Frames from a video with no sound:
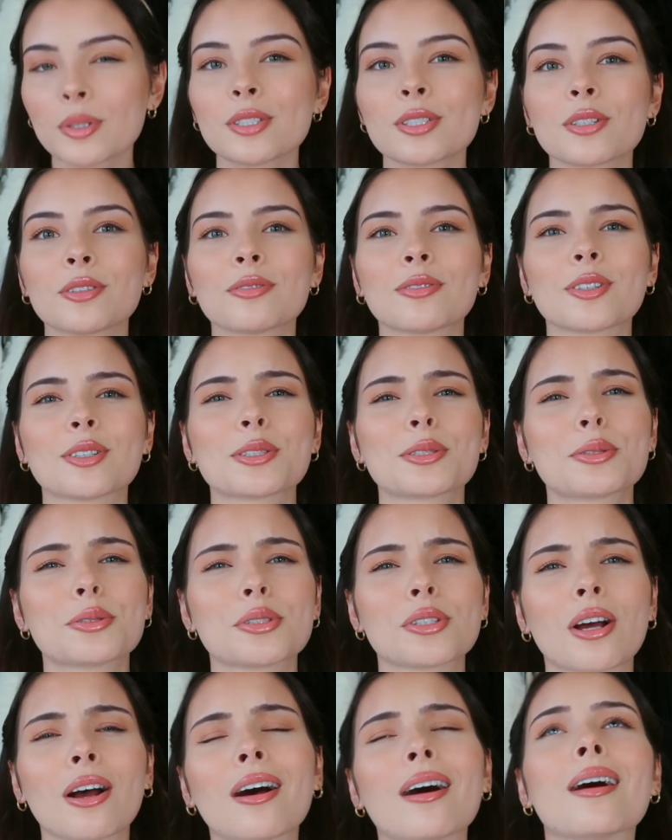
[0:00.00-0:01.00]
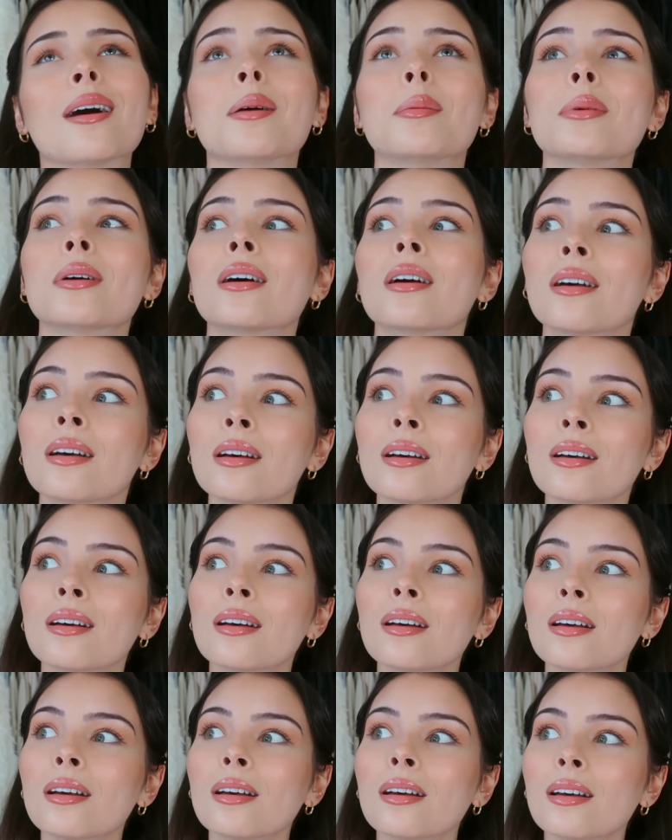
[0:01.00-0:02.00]
was your first job?
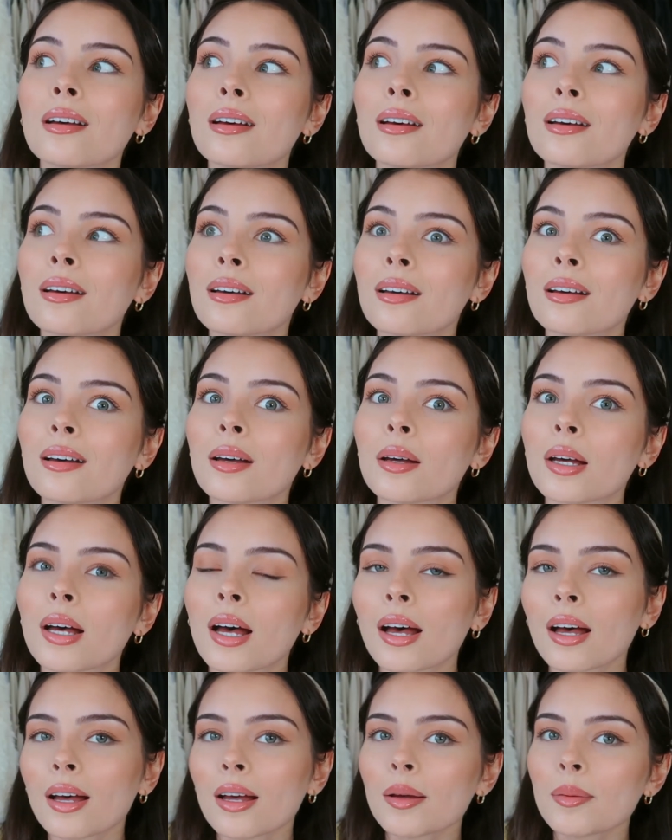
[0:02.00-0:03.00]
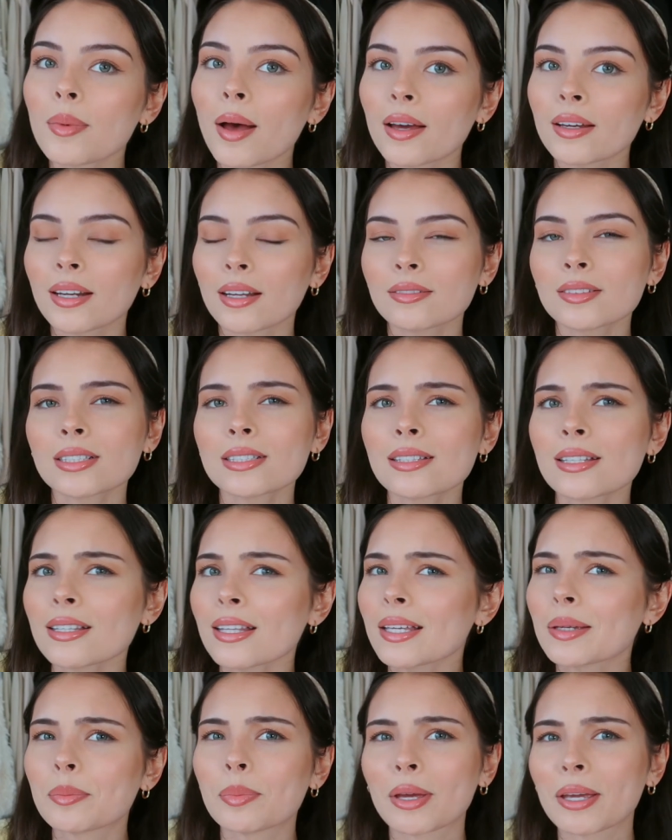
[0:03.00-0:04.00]
I'd have to say
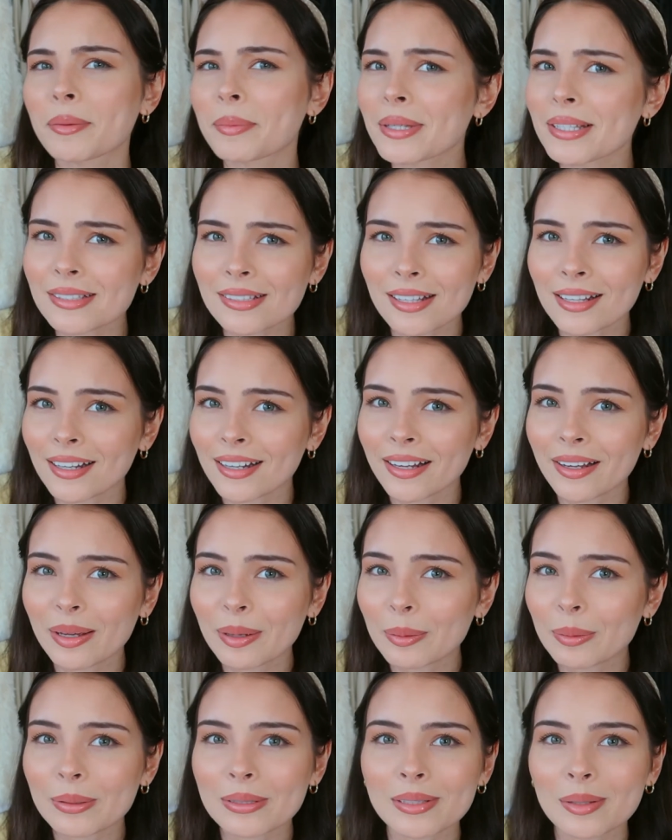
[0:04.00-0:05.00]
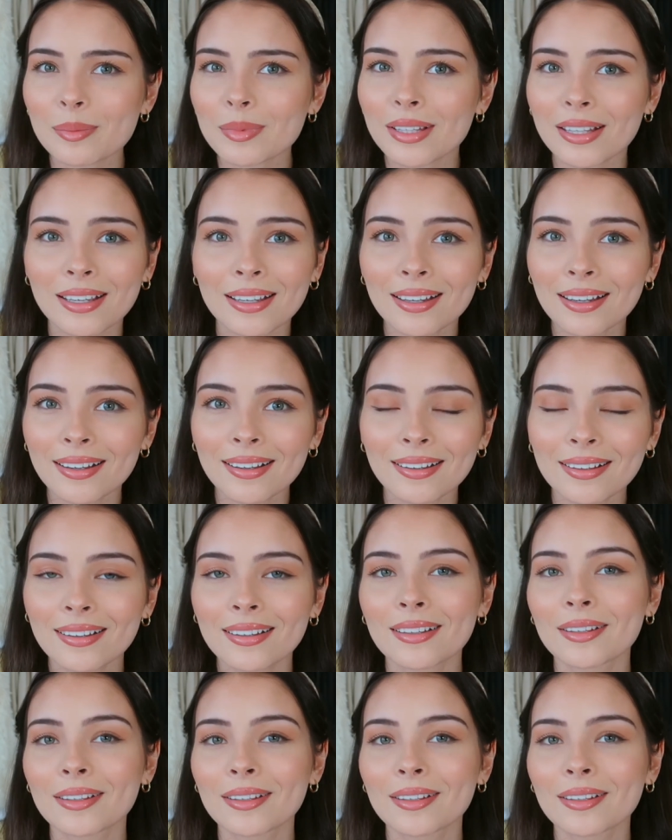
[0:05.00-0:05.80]
like babysitting or something,